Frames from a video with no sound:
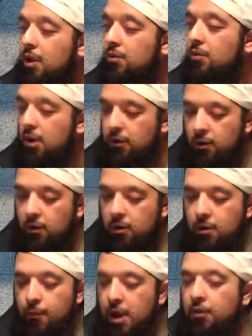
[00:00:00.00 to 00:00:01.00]
is, is the,
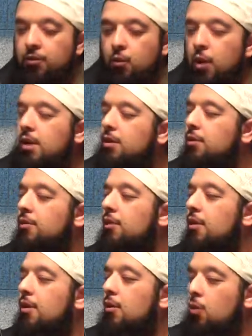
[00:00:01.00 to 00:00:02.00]
the male's weakness
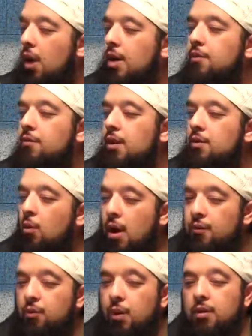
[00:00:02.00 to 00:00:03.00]
is the wife, and the
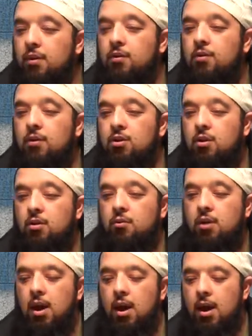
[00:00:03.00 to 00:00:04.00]
wife's weakness is the
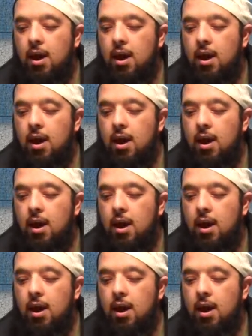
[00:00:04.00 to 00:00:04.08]
children.